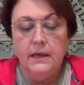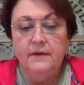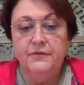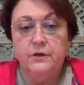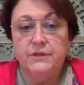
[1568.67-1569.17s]

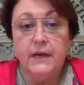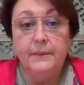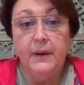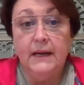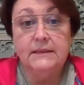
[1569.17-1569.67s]
if there's
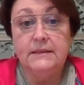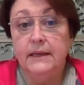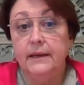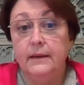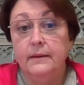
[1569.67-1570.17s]

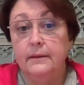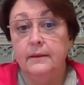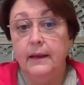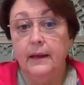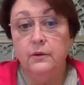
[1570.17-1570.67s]
hypoxia
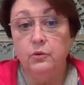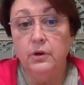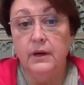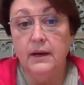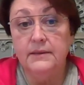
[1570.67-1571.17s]
and
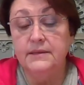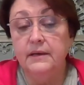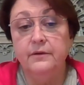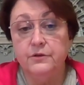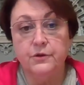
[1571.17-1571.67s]
or
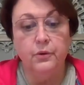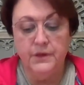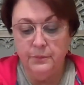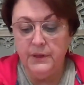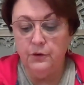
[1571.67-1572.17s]
anoxia, there's going
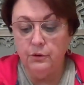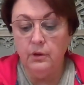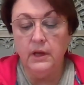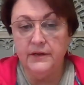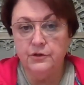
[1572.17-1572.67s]
to be
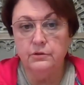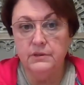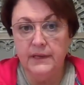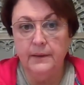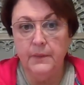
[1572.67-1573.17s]
neurological
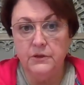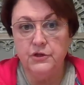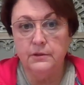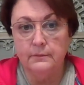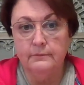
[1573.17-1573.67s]

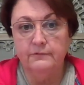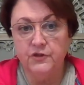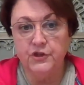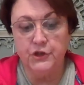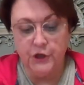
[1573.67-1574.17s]
damage
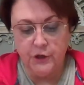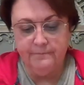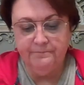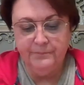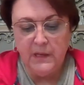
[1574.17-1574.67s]
for sure.
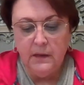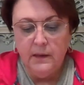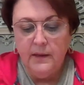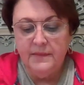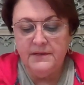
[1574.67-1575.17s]

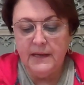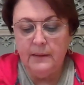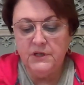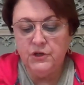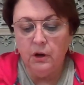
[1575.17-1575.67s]
The
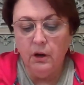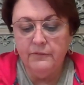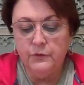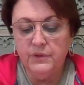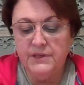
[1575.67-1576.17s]
damage
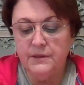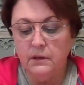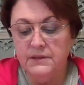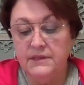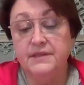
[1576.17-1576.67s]
often
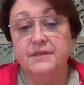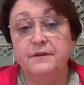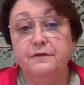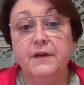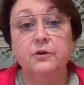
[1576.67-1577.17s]
results in
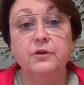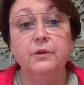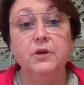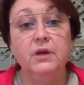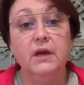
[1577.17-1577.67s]
severe
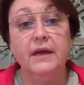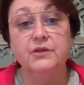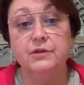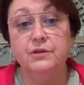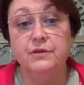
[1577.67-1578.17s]

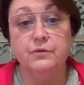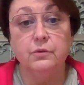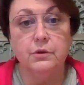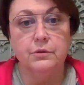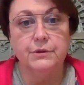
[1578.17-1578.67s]
communication
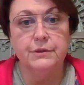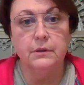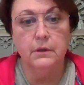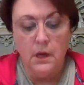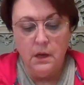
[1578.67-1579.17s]
disorders,